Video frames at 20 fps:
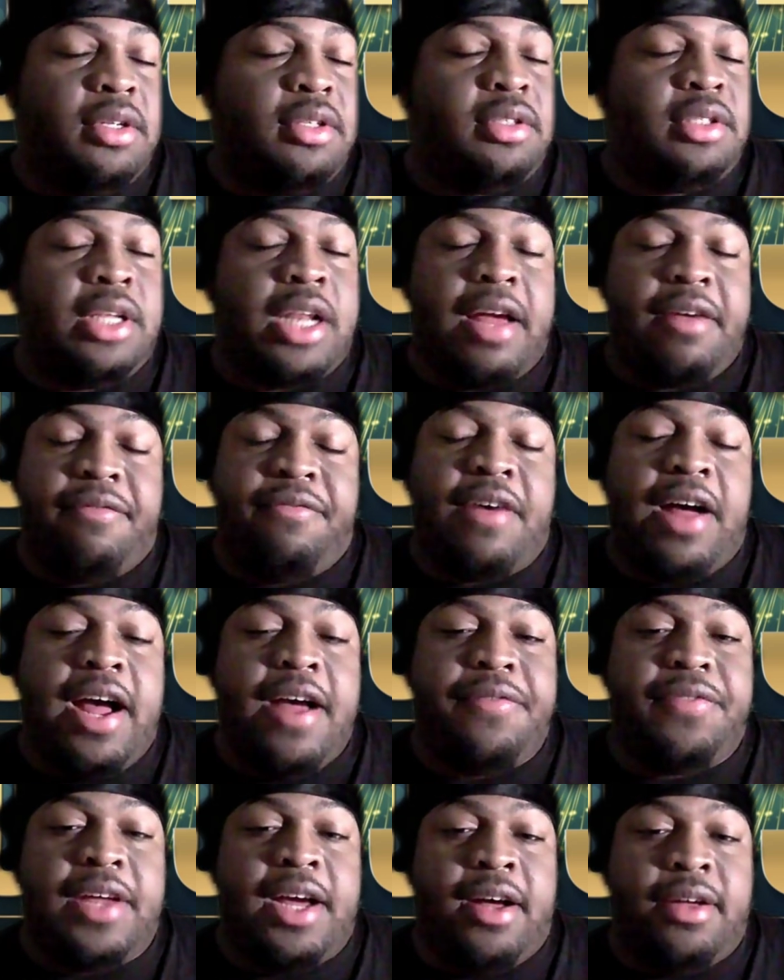to like
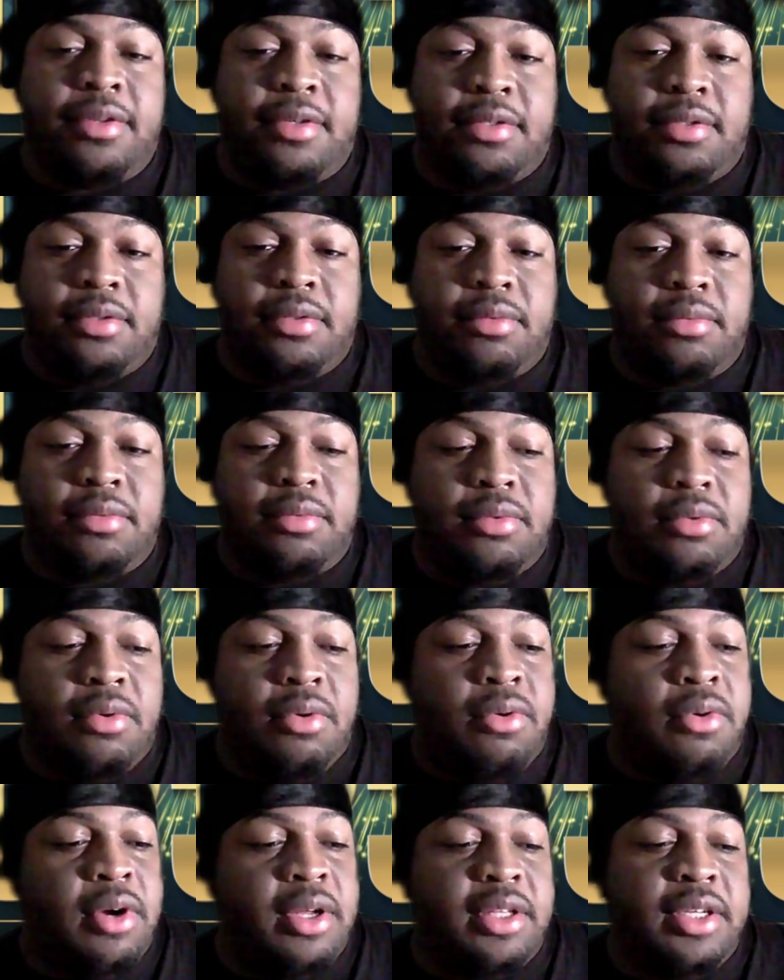5,000
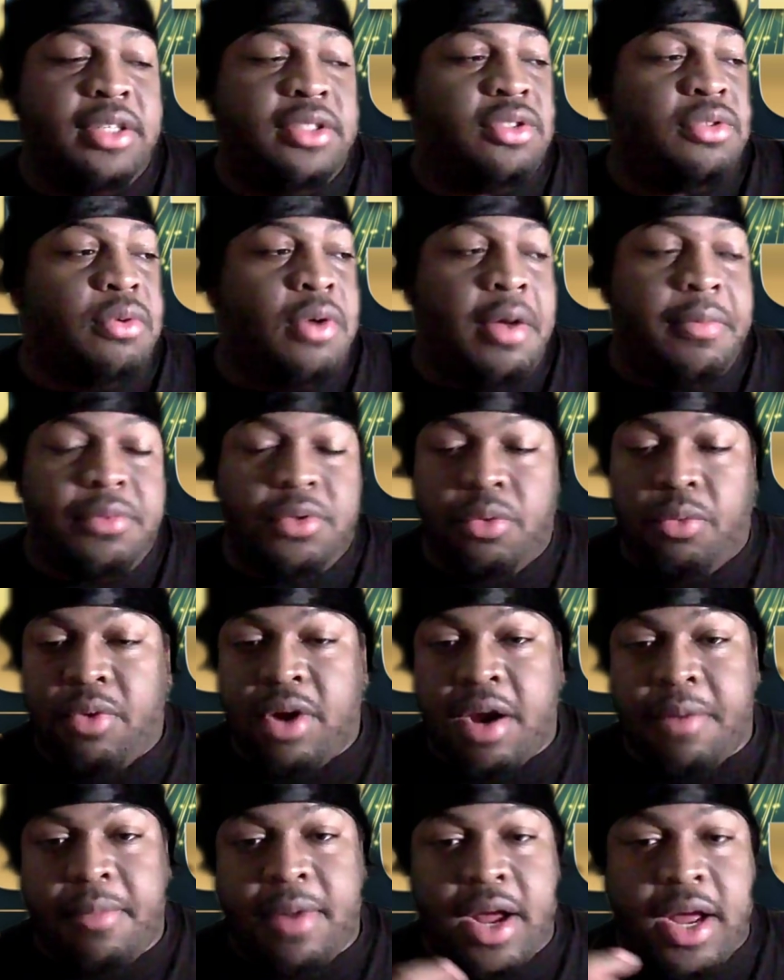or at least to up to
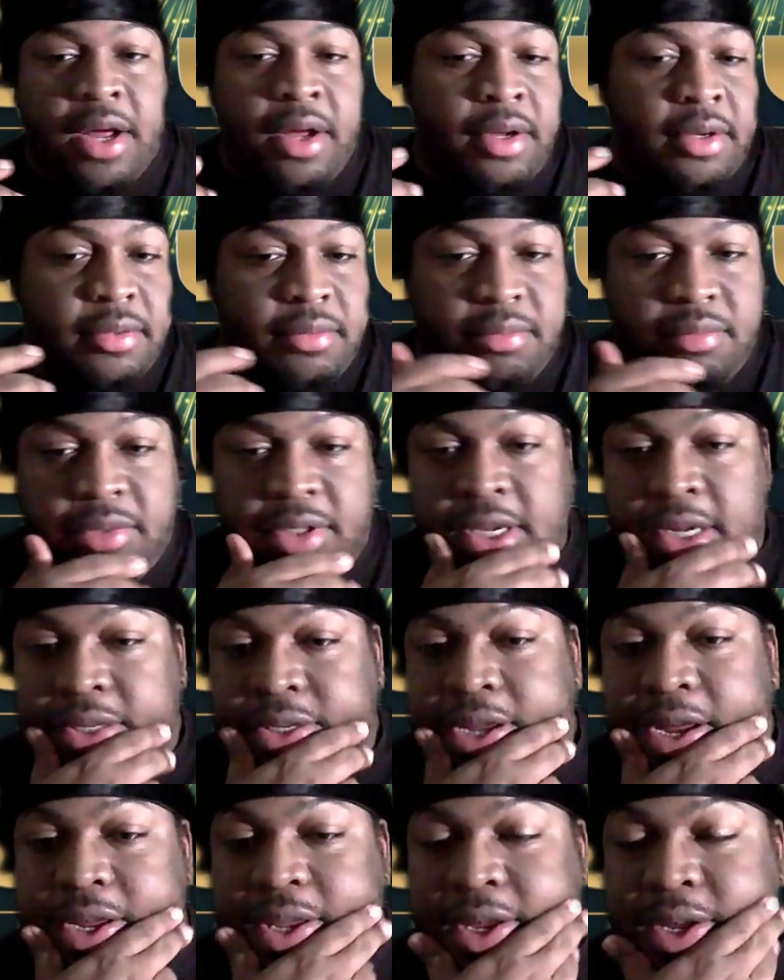where my
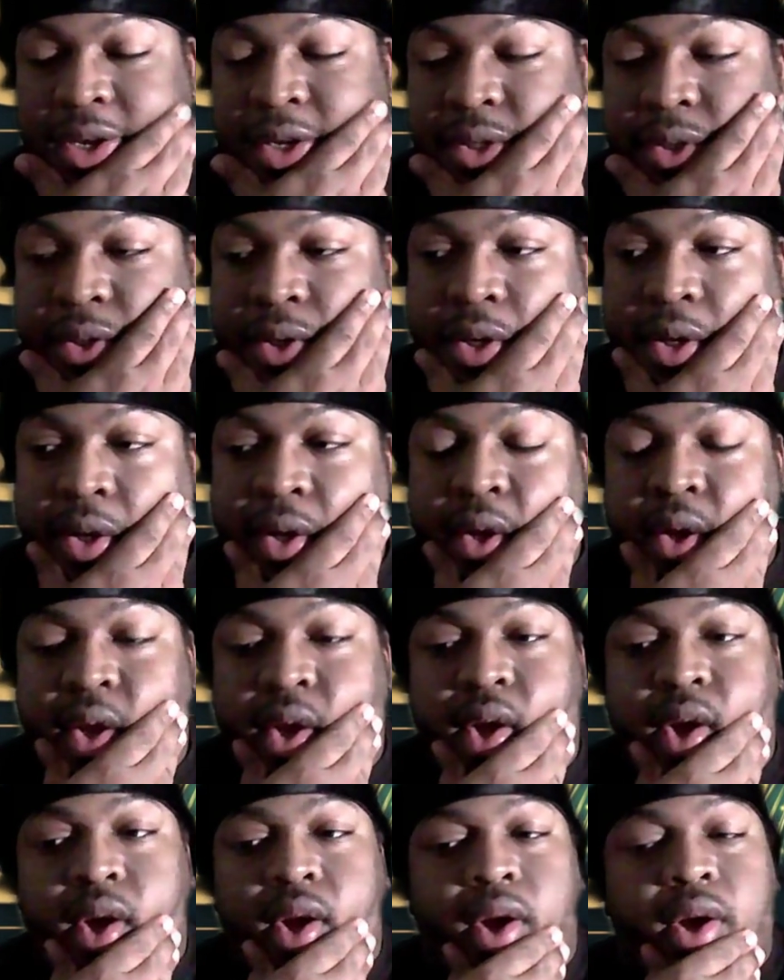TikTok is.
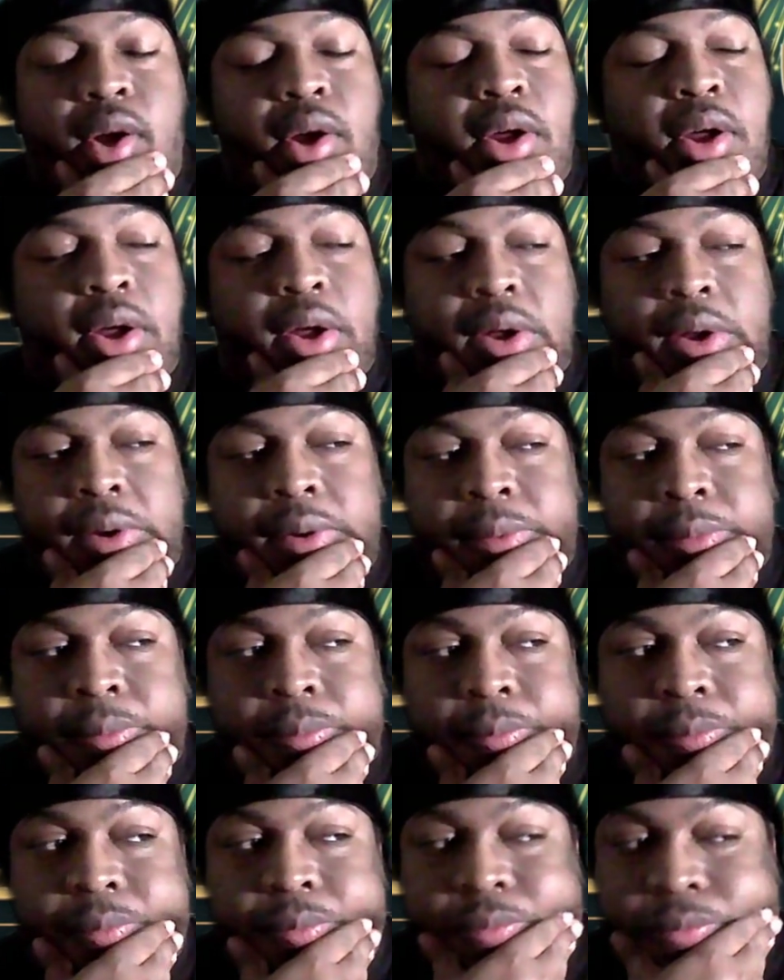Um,